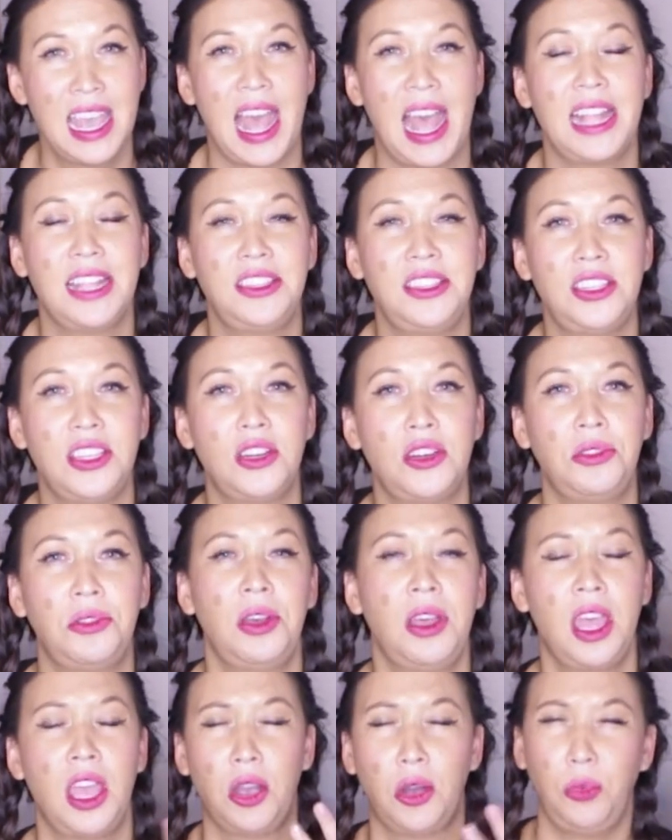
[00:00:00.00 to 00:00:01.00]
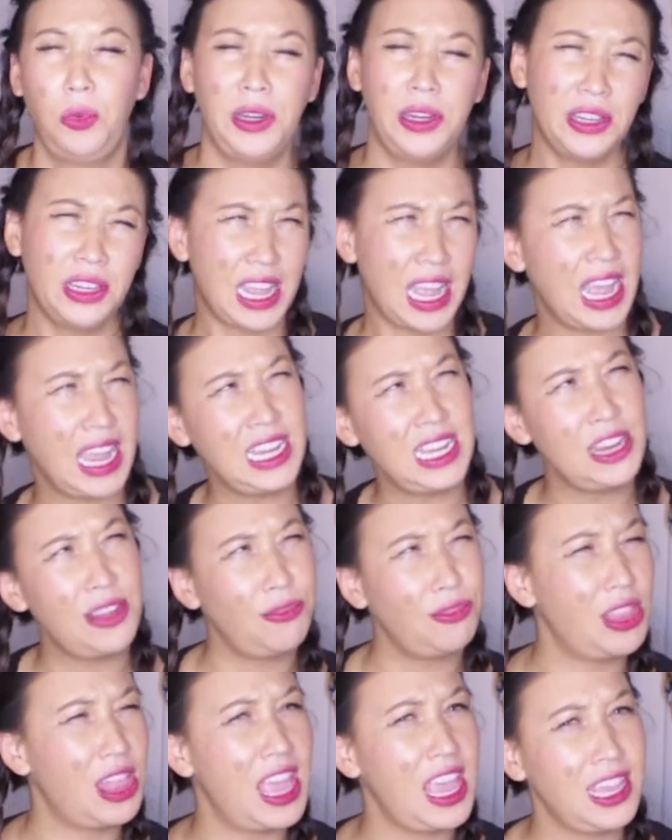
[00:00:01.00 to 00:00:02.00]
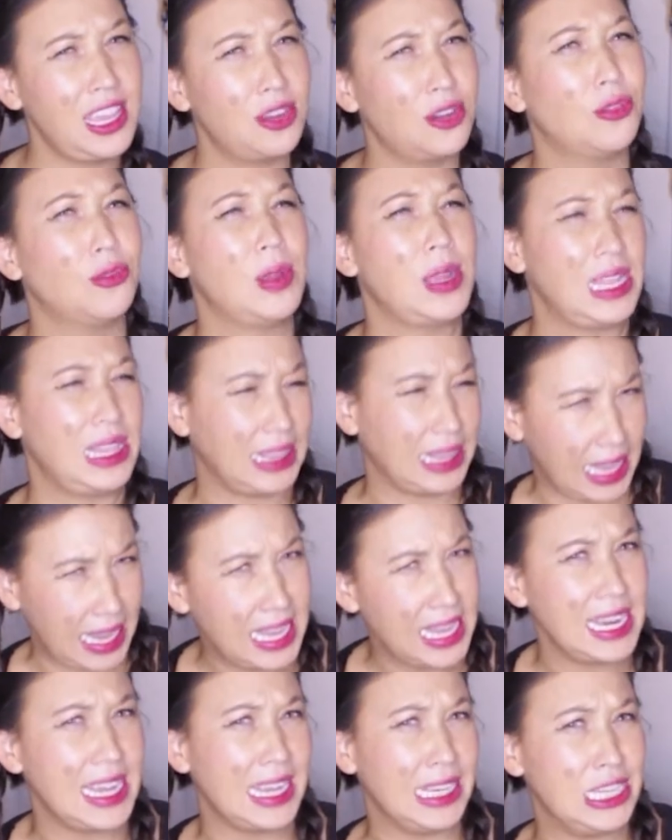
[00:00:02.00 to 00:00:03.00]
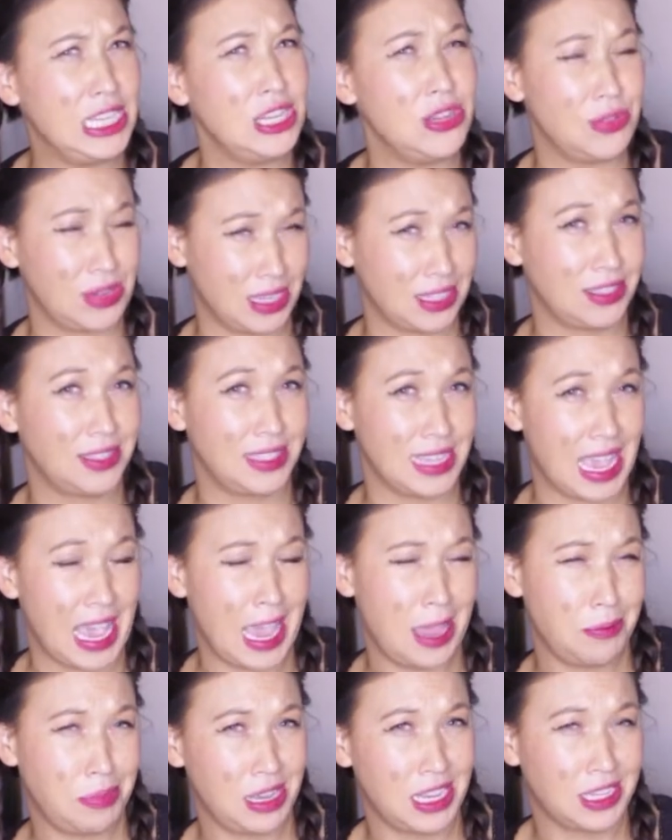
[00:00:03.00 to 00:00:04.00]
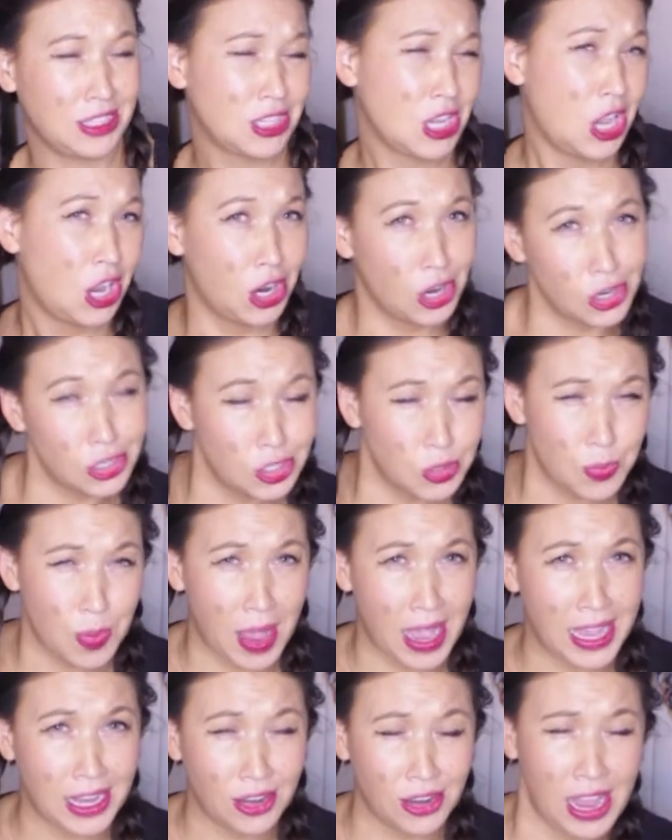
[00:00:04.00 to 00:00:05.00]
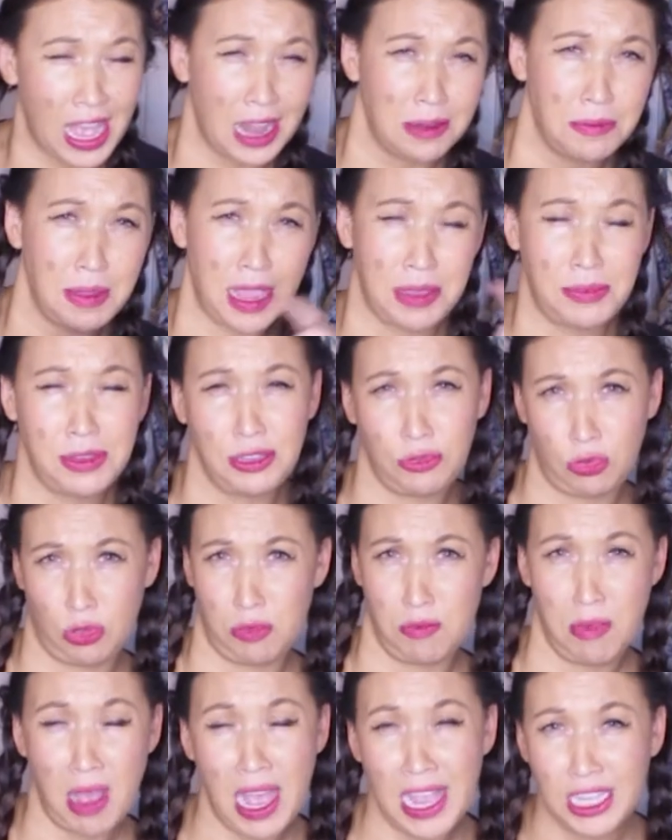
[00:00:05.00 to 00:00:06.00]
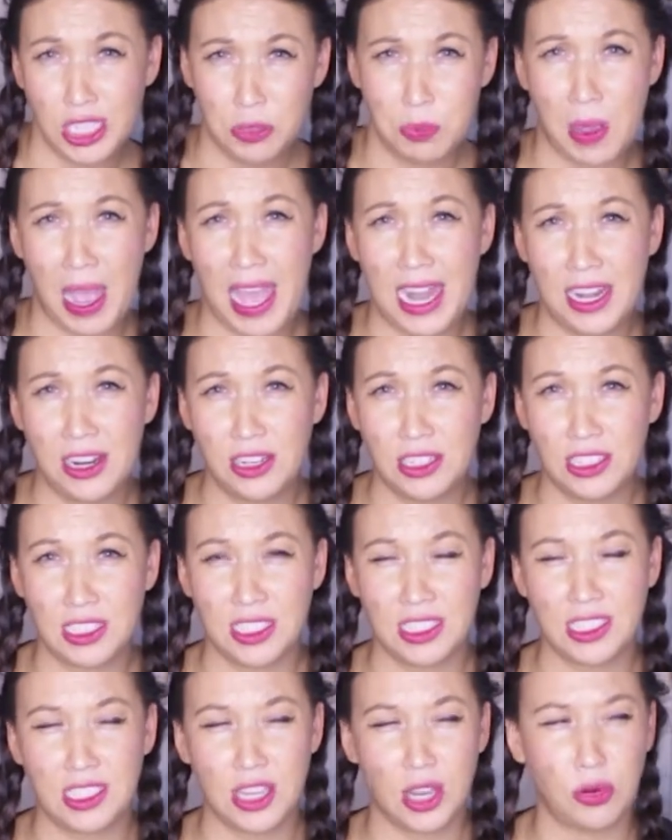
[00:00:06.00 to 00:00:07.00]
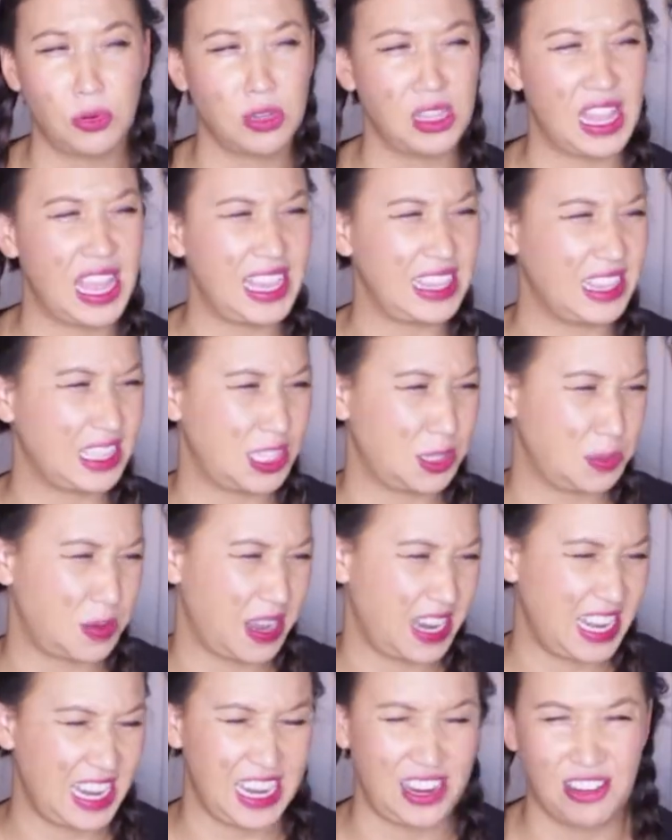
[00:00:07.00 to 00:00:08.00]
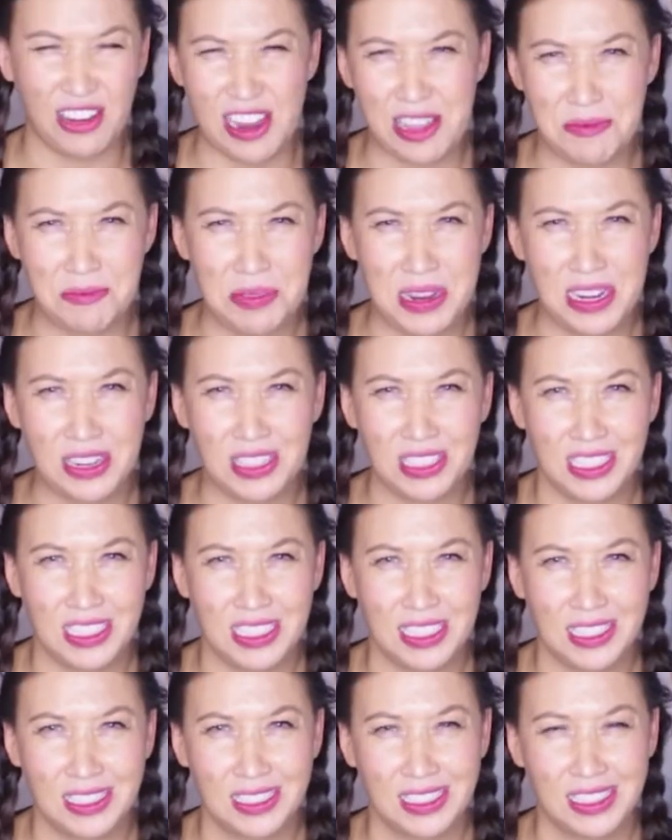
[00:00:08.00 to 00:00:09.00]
And so we're kind of like related, you could say, because her spider had babies with my spiders. And so we're like the Spidey grandparents.